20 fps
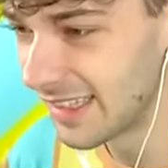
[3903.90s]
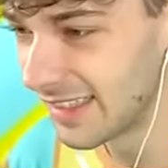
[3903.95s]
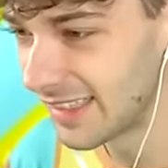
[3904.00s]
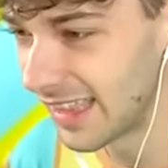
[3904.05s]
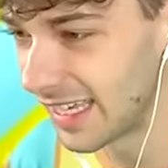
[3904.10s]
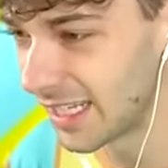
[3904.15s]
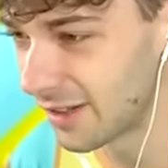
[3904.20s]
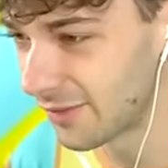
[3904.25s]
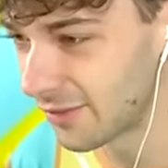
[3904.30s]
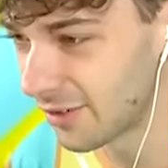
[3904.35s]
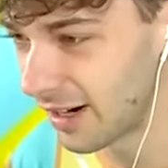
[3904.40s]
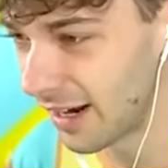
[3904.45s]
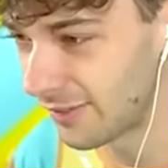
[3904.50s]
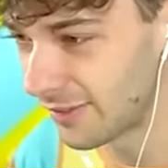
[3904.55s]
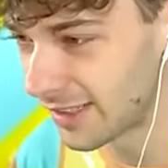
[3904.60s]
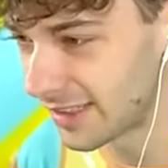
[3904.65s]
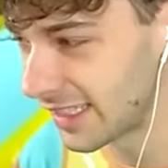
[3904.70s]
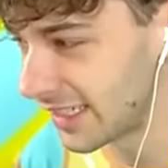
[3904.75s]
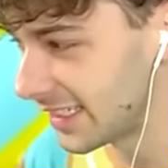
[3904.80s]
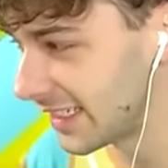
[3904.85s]
So thank you for
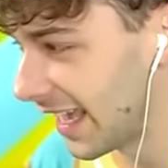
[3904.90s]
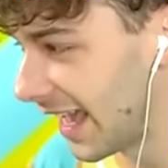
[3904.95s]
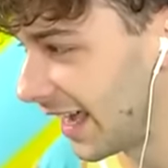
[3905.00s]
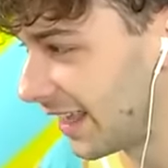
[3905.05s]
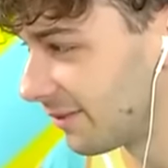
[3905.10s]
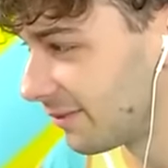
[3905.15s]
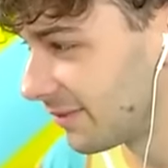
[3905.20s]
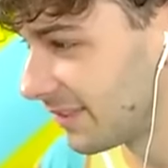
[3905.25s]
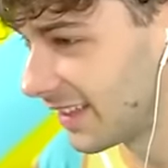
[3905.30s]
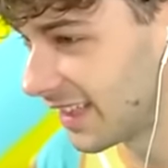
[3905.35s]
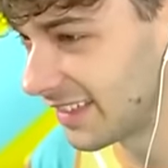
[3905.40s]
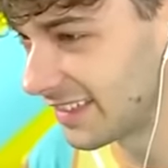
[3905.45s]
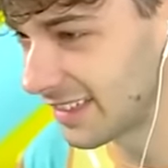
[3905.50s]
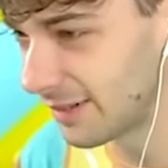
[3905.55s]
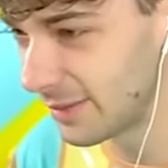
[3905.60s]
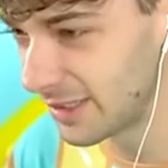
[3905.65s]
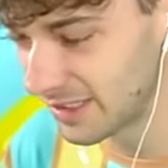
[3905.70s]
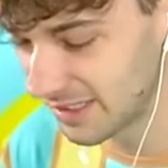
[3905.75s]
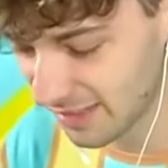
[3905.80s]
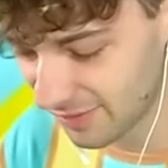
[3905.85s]
everything, Dad. And they
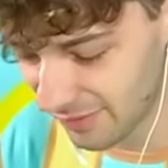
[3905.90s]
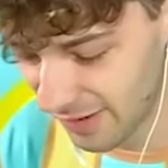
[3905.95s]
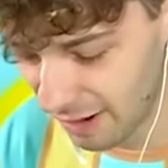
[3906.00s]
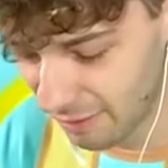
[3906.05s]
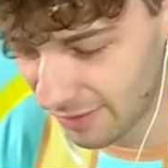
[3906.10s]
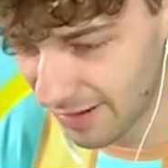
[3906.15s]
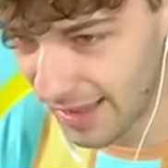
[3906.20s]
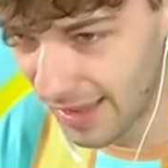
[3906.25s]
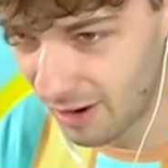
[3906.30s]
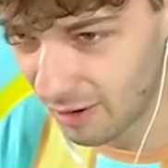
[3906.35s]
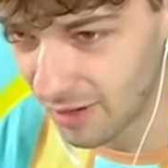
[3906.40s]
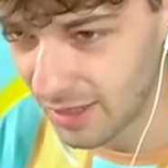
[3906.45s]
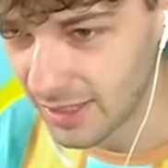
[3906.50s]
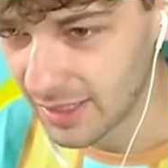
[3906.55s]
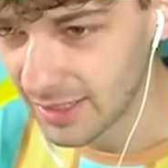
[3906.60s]
said we just found out.